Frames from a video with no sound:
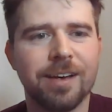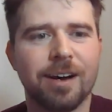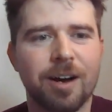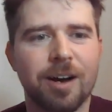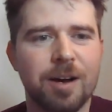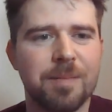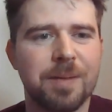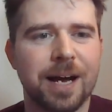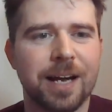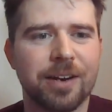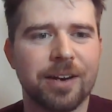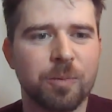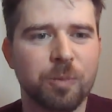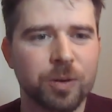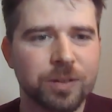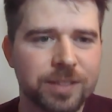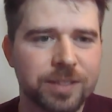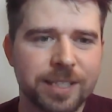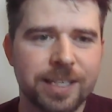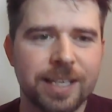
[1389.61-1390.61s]
And I
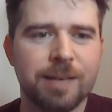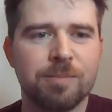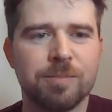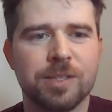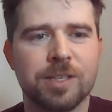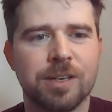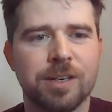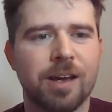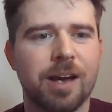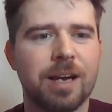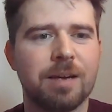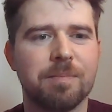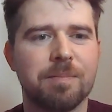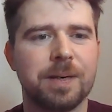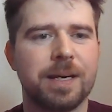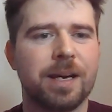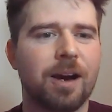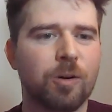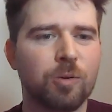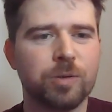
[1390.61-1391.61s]
wanted him to, like,
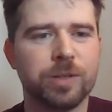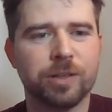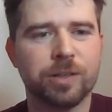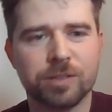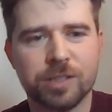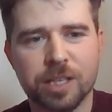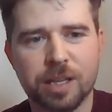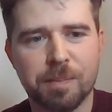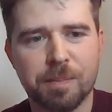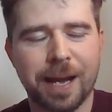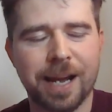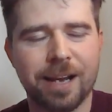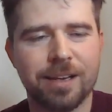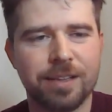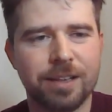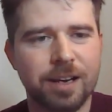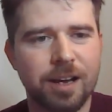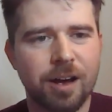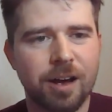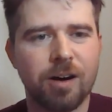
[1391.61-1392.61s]
be holding onto the back
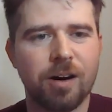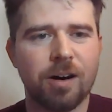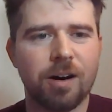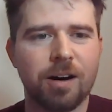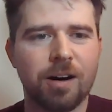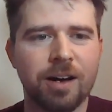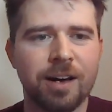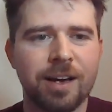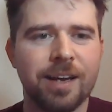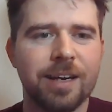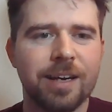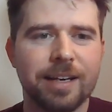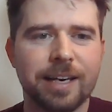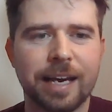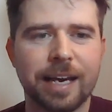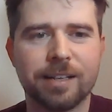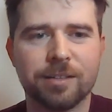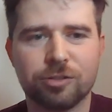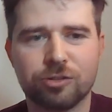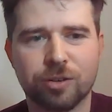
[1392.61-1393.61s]
of the car,
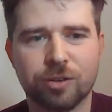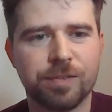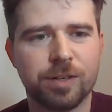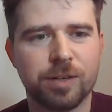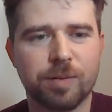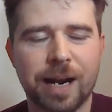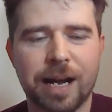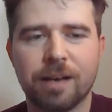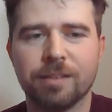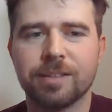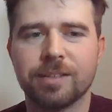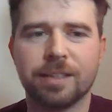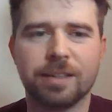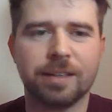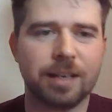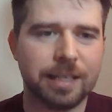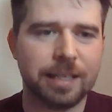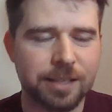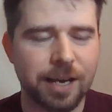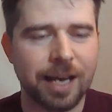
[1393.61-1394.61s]
getting driven around.
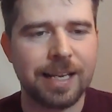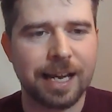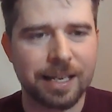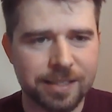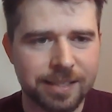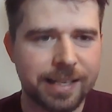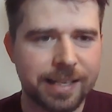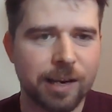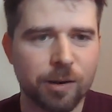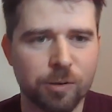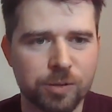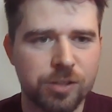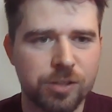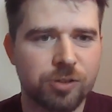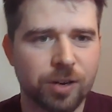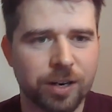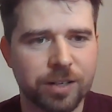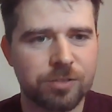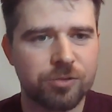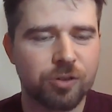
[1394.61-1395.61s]
And as the girls are
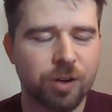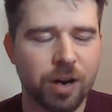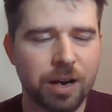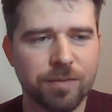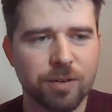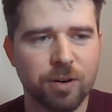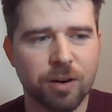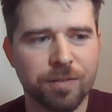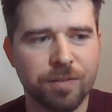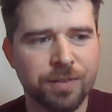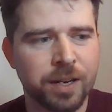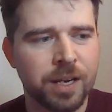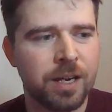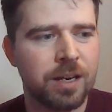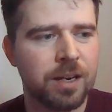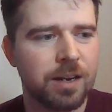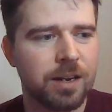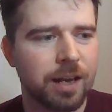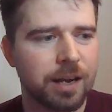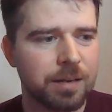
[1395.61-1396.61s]
trying to drive off,
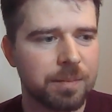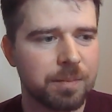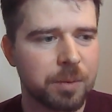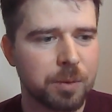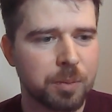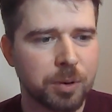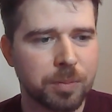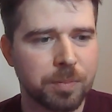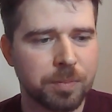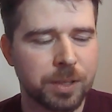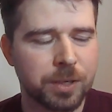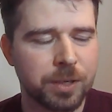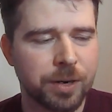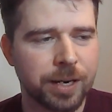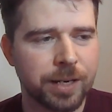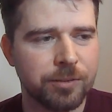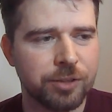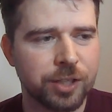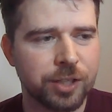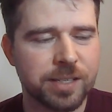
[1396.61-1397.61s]
like
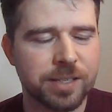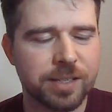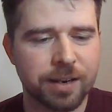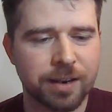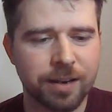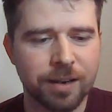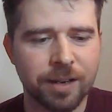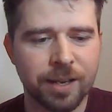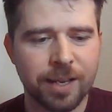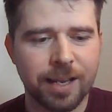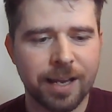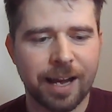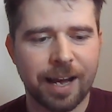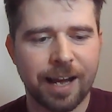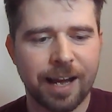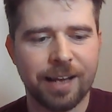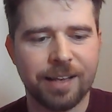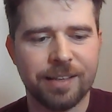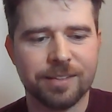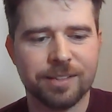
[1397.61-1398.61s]
Marie and Jessica,
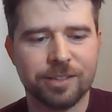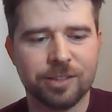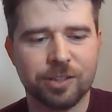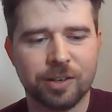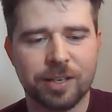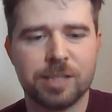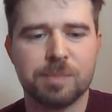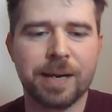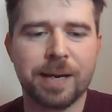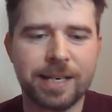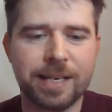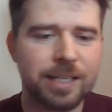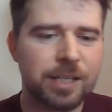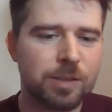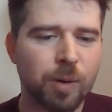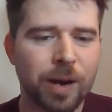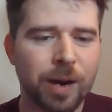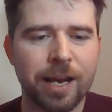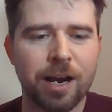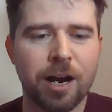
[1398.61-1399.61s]
and, you know, he's making
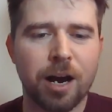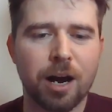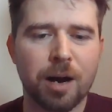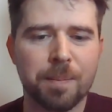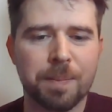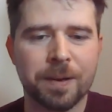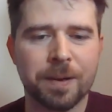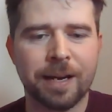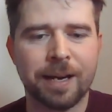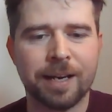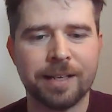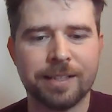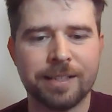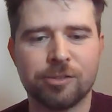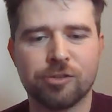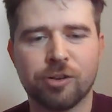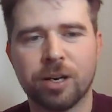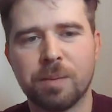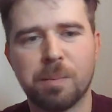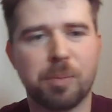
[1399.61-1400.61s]
his way up and
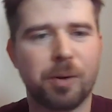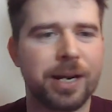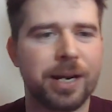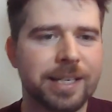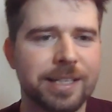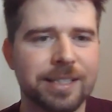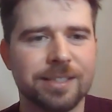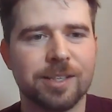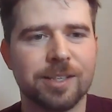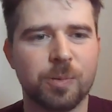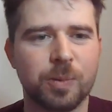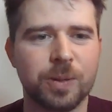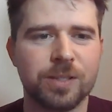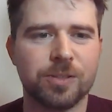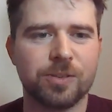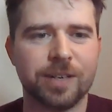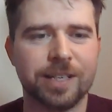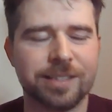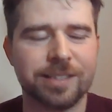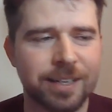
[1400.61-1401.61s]
he's trying to break into the
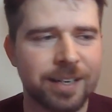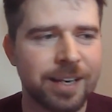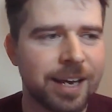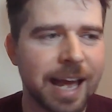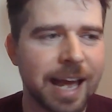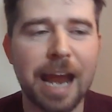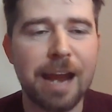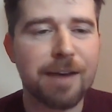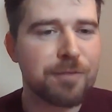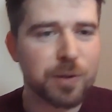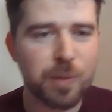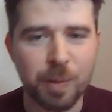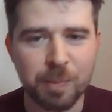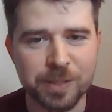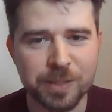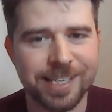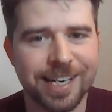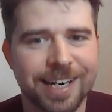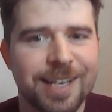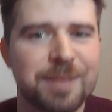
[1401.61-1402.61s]
windscreens. And
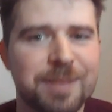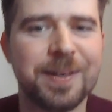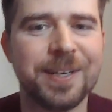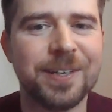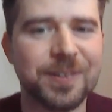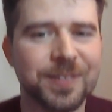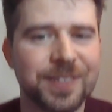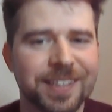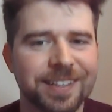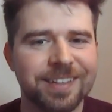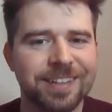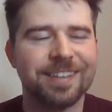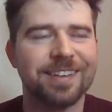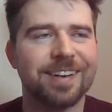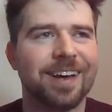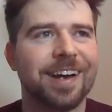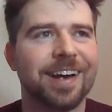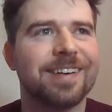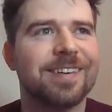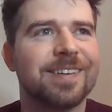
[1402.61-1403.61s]
everyone was telling me on the
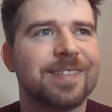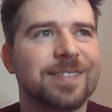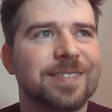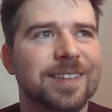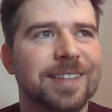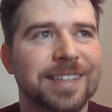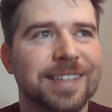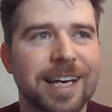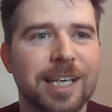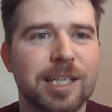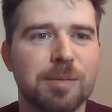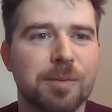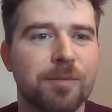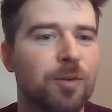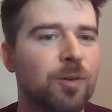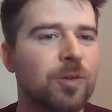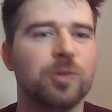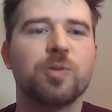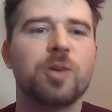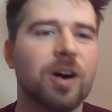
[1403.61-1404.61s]
days
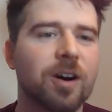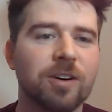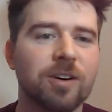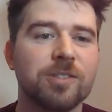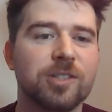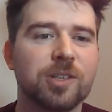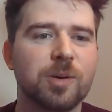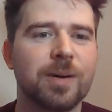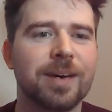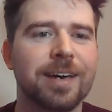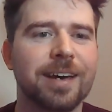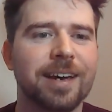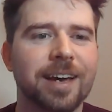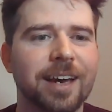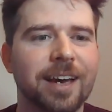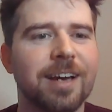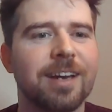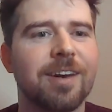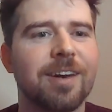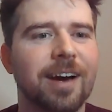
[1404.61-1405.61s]
before, you can't do
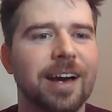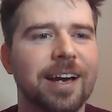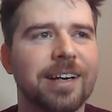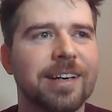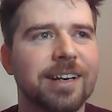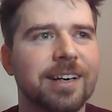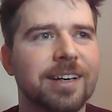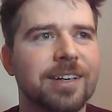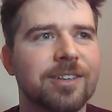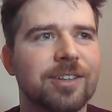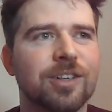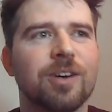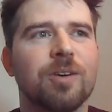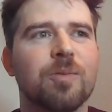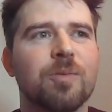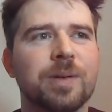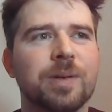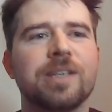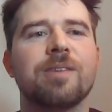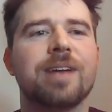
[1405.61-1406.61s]
it. Like, you
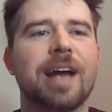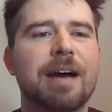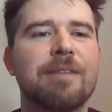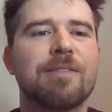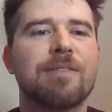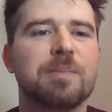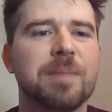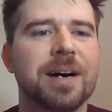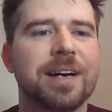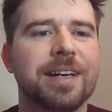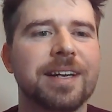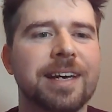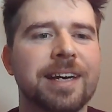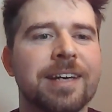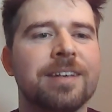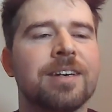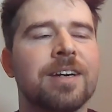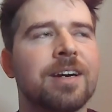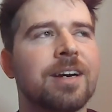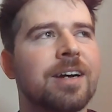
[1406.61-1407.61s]
know, we don't have the
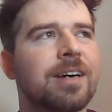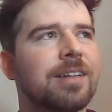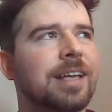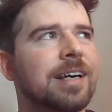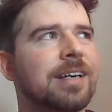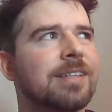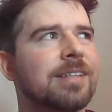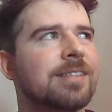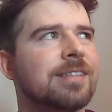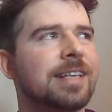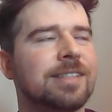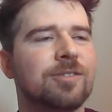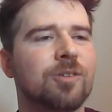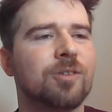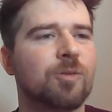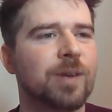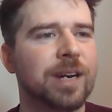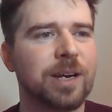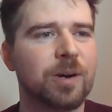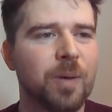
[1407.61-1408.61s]
money. There's
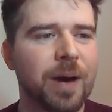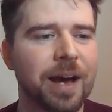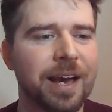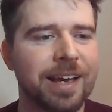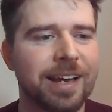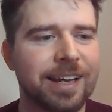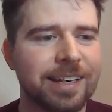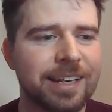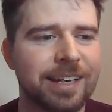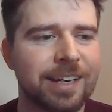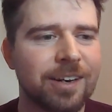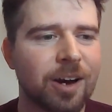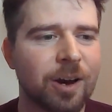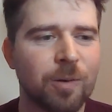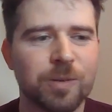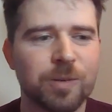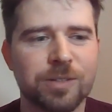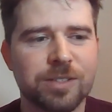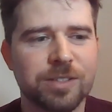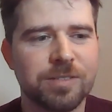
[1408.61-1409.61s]
not really a way. And then
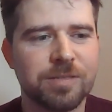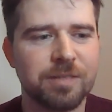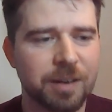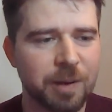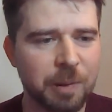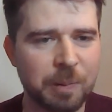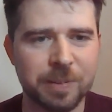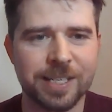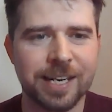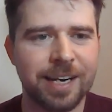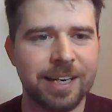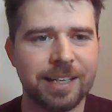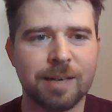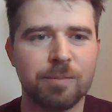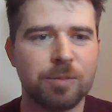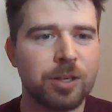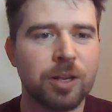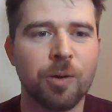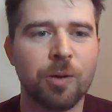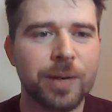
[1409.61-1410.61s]
I was telling
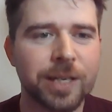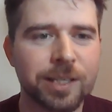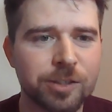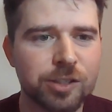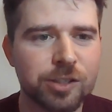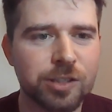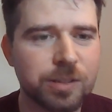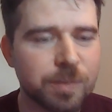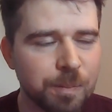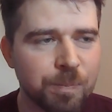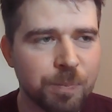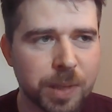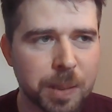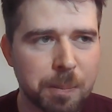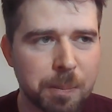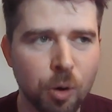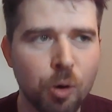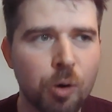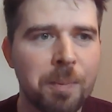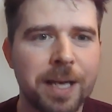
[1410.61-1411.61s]
them, no, we can just
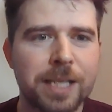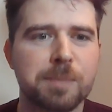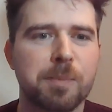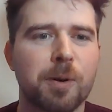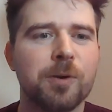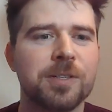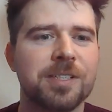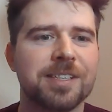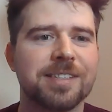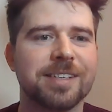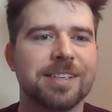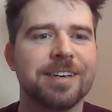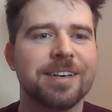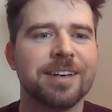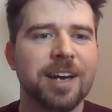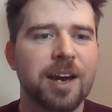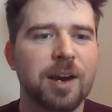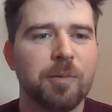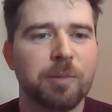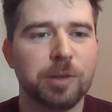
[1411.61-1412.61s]
poor man's process
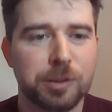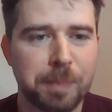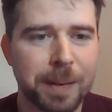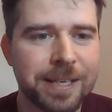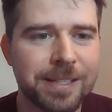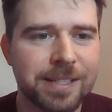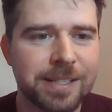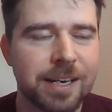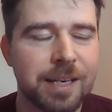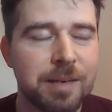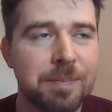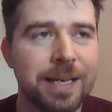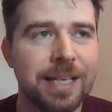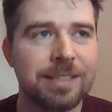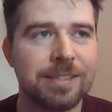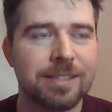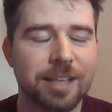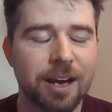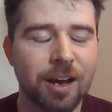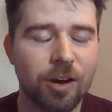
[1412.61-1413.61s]
it, which basically
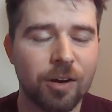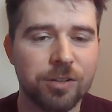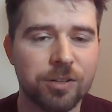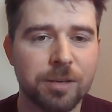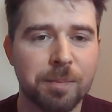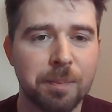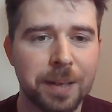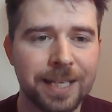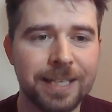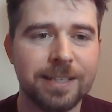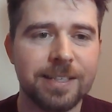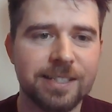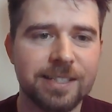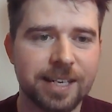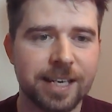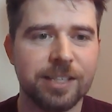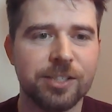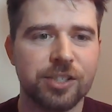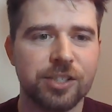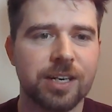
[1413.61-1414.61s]
means the car's completely
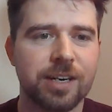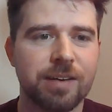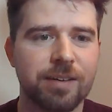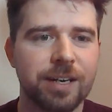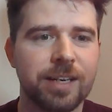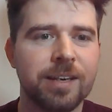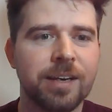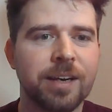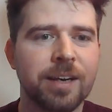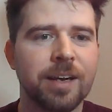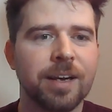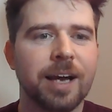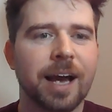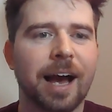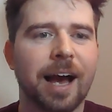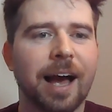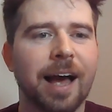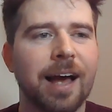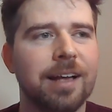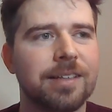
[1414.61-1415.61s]
stationary
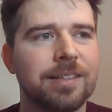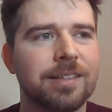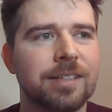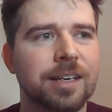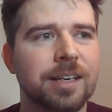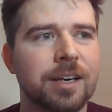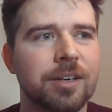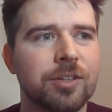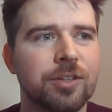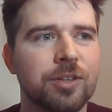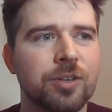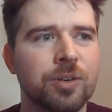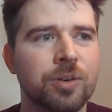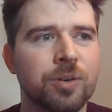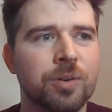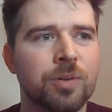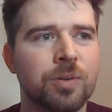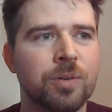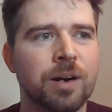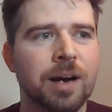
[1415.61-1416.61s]
and
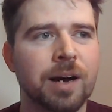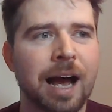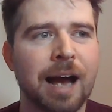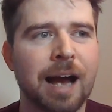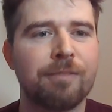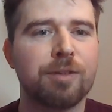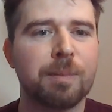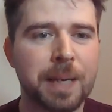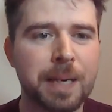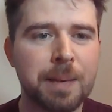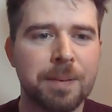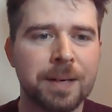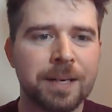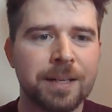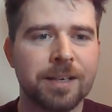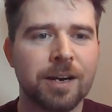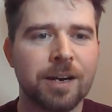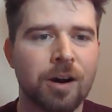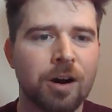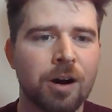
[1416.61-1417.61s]
you have the people
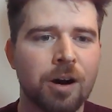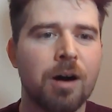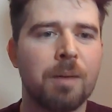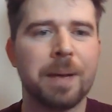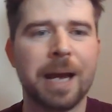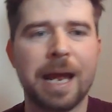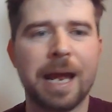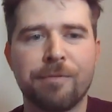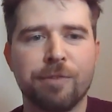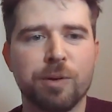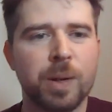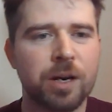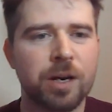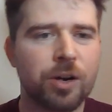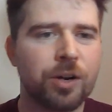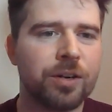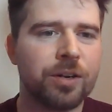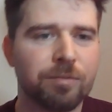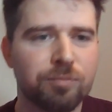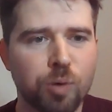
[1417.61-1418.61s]
in the car, but everyone
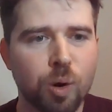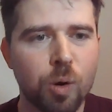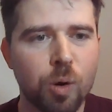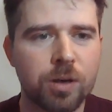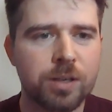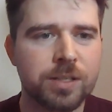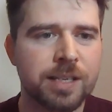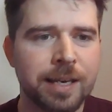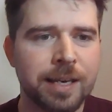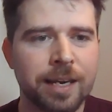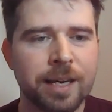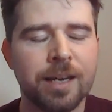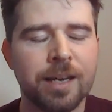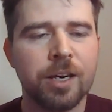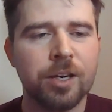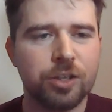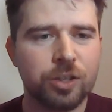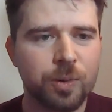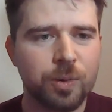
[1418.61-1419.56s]
kind of rocks it.